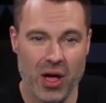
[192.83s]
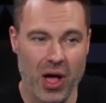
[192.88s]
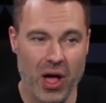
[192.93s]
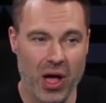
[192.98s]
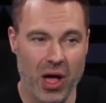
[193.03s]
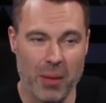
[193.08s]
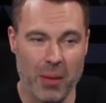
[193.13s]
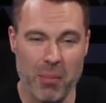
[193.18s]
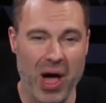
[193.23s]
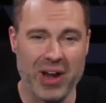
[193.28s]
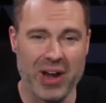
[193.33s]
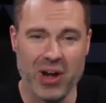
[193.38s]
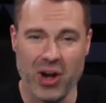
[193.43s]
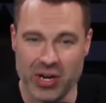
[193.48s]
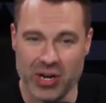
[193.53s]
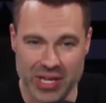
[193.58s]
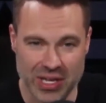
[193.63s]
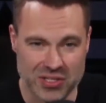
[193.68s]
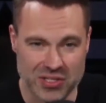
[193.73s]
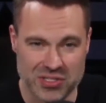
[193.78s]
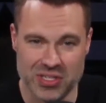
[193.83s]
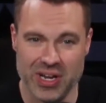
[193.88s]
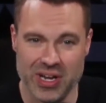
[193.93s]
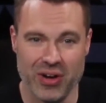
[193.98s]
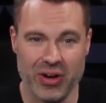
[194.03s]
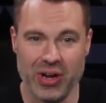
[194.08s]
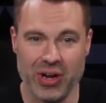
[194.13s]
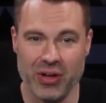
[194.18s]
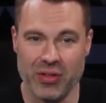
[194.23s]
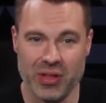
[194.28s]
monarchy
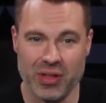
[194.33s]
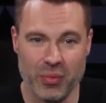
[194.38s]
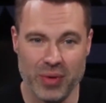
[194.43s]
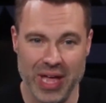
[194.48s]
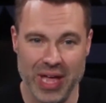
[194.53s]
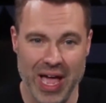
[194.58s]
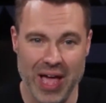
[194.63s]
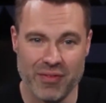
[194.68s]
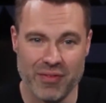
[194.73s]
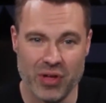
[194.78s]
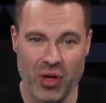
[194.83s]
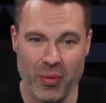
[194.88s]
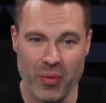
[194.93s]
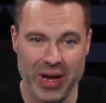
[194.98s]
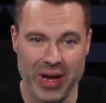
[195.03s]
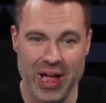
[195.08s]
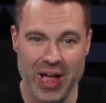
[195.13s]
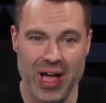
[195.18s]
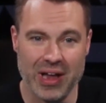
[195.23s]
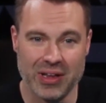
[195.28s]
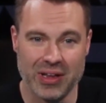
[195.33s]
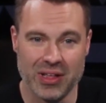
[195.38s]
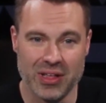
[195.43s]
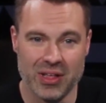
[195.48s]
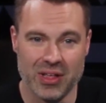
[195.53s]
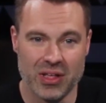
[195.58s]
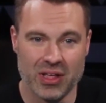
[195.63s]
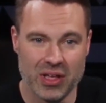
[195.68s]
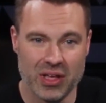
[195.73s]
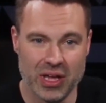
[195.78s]
scenario that we have going on
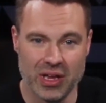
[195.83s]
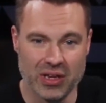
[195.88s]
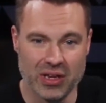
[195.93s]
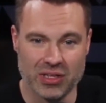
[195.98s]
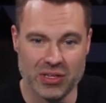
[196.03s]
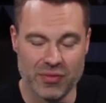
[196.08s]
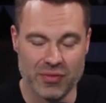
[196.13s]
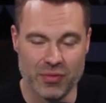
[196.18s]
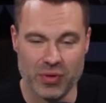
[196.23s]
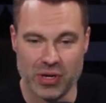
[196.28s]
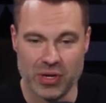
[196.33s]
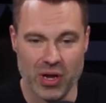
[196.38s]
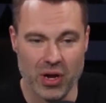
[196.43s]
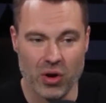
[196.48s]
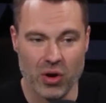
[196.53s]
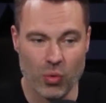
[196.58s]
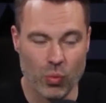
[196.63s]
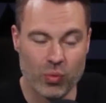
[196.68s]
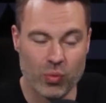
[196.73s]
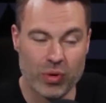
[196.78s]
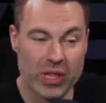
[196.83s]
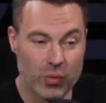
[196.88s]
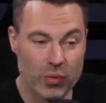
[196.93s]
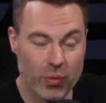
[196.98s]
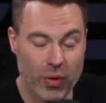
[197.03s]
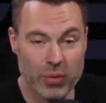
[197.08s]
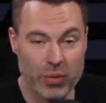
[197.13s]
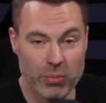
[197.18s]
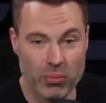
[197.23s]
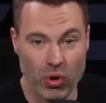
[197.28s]
in different, or really
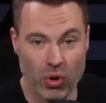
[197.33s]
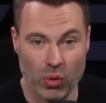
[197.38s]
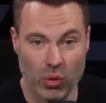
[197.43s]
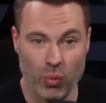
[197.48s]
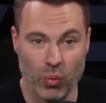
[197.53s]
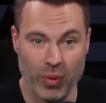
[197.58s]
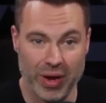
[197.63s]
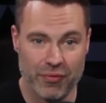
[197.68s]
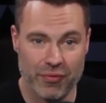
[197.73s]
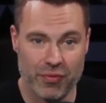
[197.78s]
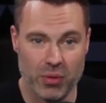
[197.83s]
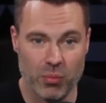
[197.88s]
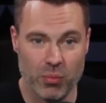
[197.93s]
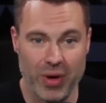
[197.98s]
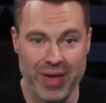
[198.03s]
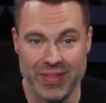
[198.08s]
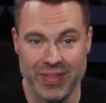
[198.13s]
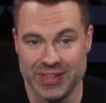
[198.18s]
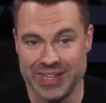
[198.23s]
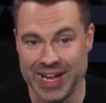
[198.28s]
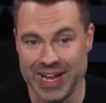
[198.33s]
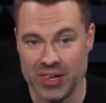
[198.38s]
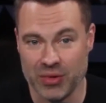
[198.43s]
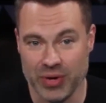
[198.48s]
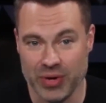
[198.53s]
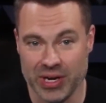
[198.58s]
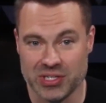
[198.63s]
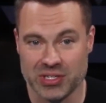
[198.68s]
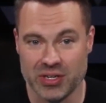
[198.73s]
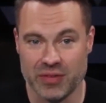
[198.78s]
what we broke away from, why the
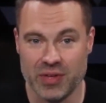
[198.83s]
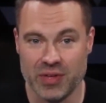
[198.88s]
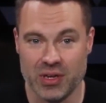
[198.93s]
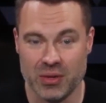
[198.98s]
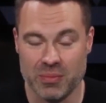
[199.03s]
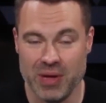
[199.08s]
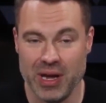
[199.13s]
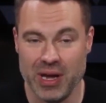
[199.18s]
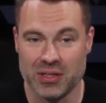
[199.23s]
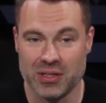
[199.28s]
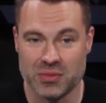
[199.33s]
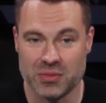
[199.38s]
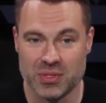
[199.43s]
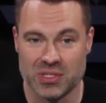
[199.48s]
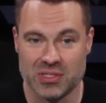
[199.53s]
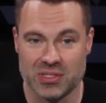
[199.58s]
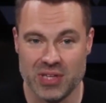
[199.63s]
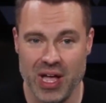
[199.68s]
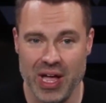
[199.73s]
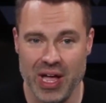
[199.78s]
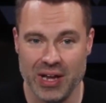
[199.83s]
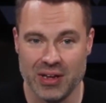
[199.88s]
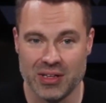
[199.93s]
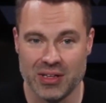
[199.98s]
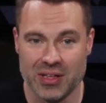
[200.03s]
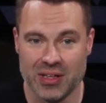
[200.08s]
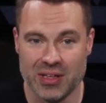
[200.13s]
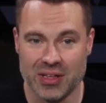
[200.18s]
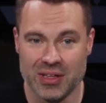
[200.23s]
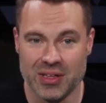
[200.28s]
Declaration of Independence was signed.
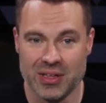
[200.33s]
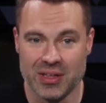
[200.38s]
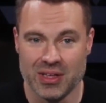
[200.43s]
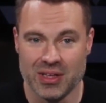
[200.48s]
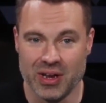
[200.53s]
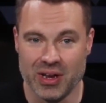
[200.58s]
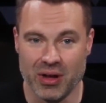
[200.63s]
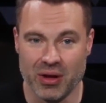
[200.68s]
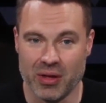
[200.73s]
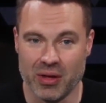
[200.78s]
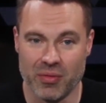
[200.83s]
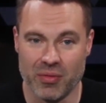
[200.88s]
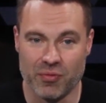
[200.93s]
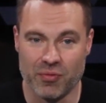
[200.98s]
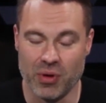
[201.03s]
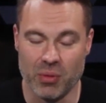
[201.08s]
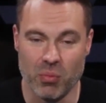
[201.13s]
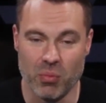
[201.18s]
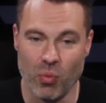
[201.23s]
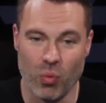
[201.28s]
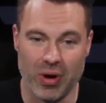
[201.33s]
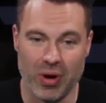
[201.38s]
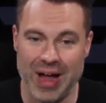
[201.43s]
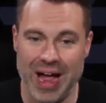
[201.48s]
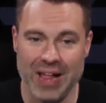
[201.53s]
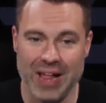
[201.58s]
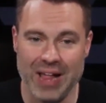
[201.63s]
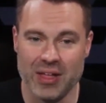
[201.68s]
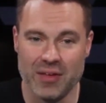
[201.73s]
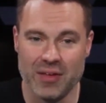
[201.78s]
From where
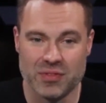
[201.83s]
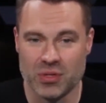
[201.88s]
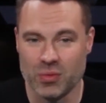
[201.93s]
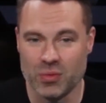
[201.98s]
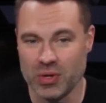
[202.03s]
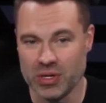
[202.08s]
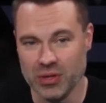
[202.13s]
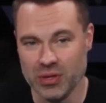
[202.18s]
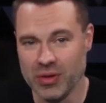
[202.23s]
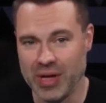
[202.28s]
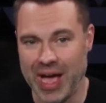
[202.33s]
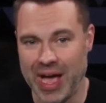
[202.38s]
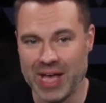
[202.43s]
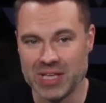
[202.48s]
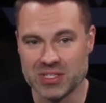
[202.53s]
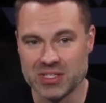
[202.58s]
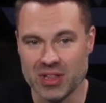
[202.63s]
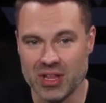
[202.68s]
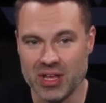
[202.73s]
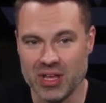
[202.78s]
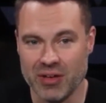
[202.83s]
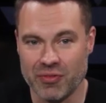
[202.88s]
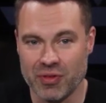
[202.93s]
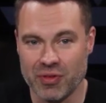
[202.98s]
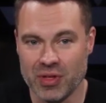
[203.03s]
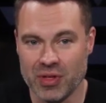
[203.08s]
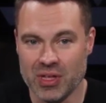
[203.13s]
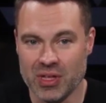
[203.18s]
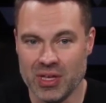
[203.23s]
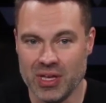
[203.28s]
I live to where you guys live,
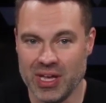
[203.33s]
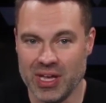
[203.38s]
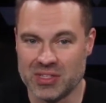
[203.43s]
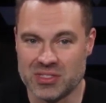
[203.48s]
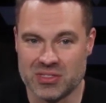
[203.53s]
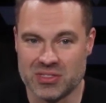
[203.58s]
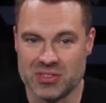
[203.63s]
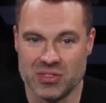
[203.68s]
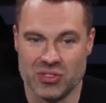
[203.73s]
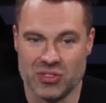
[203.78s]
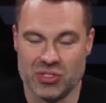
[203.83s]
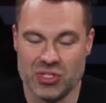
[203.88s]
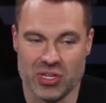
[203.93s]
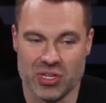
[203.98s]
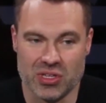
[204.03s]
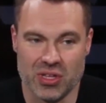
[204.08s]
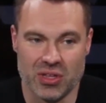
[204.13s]
it's just